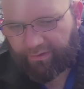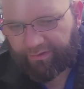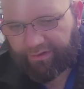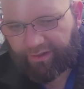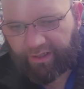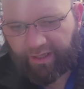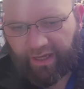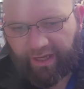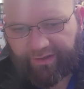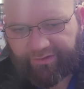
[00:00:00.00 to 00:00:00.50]
But
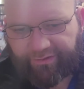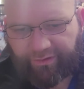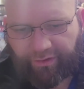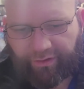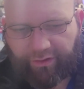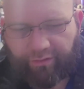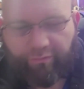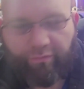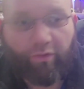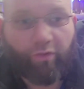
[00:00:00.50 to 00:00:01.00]
the guests are
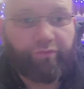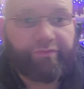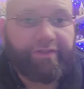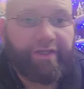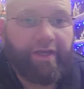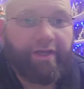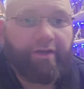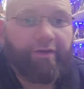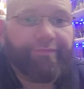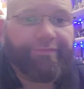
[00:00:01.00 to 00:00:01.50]
going to
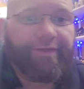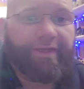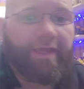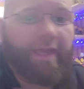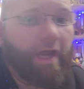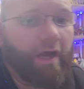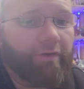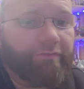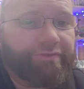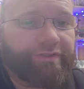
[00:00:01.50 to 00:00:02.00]
rotate off the
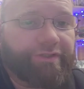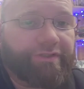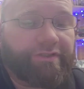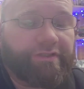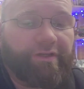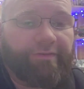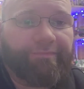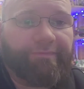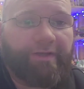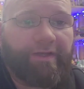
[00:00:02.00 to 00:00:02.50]
couch and
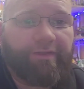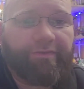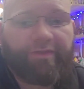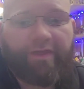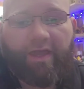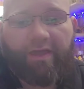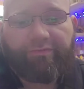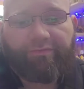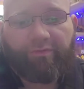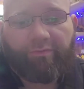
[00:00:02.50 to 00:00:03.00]
stuff like
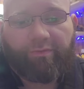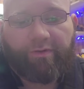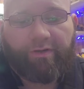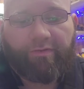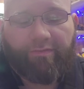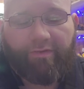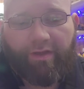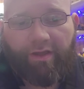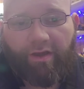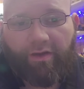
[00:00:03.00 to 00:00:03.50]
that. So
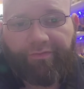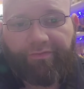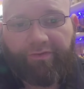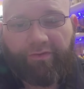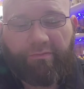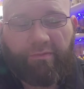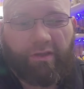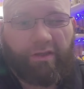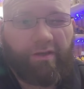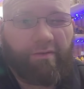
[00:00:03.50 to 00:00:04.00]
whenever y'all
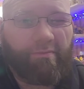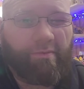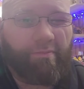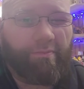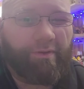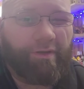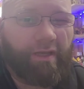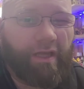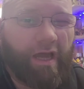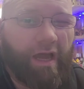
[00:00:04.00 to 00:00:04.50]
see me come
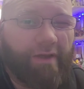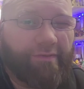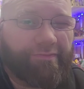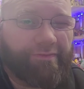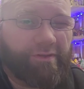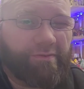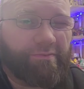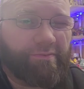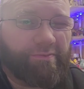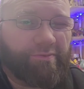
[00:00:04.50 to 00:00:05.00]
up on live
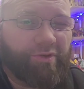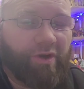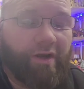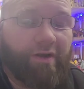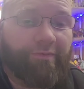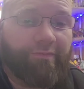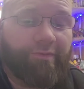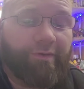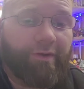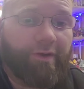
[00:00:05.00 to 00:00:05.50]
stream, I'm
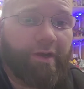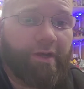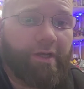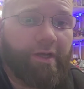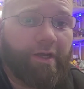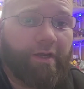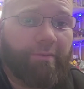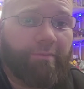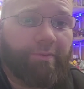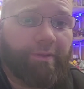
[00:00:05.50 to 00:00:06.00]
trying to figure out
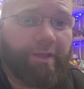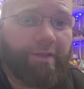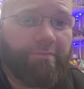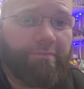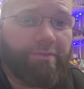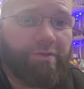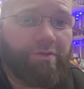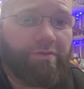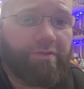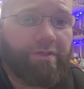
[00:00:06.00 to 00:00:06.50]
how to play
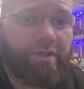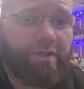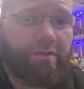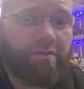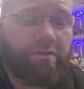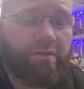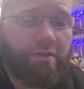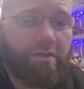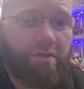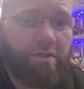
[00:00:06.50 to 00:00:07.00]
music.
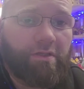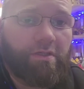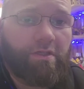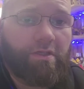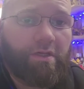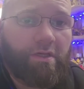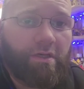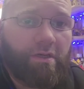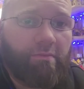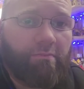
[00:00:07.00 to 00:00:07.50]

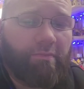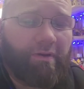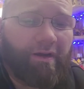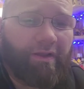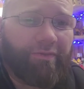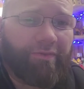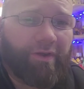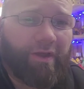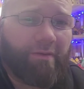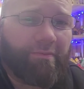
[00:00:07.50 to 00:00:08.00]
But
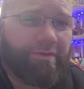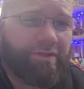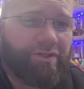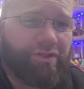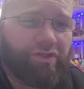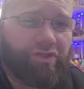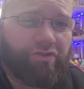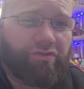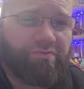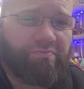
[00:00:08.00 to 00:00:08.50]
I think I'm going to
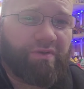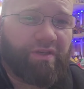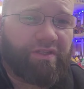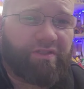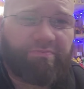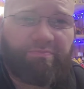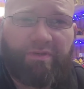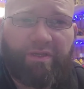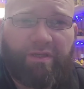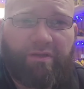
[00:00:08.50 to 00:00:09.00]
just use my
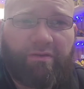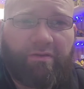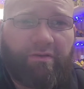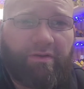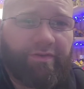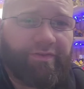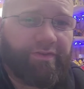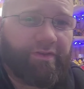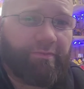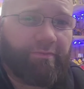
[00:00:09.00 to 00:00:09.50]
speaker
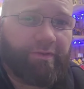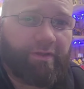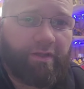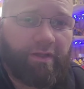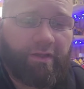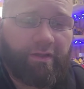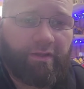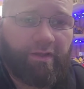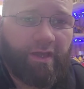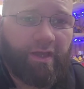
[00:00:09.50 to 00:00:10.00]
or something
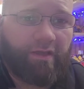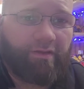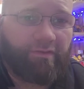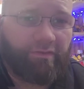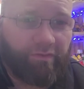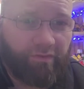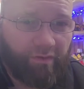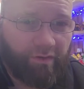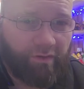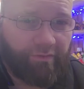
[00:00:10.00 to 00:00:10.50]
like that and
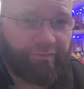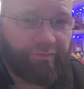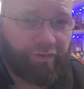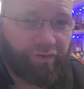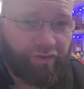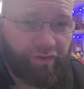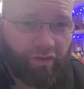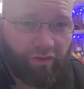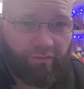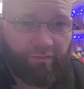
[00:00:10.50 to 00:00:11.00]
start off the
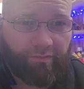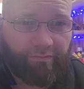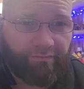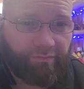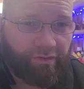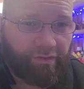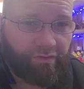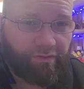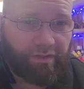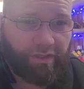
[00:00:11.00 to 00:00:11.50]
show with
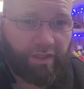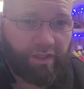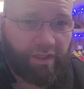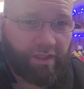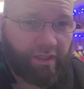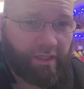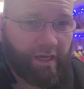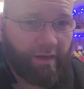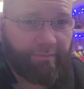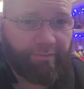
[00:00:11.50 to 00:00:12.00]

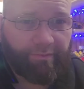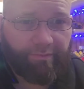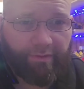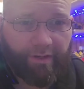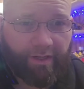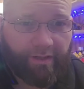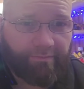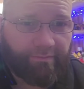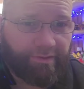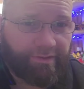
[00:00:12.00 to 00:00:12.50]
music,
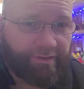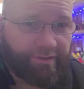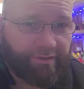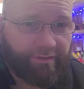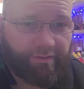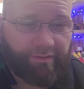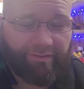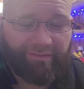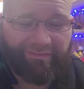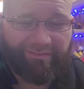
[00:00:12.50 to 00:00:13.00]
copyrighted
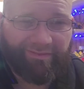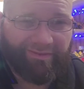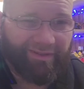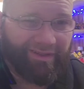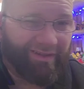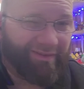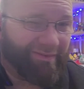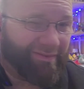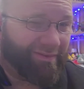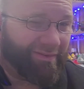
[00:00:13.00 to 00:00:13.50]
material. I don't
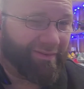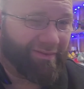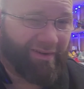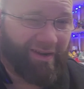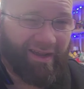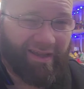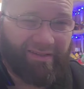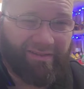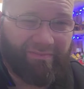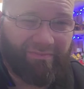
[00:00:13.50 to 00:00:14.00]
give
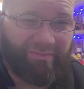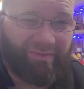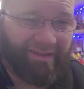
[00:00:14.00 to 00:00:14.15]
regrets,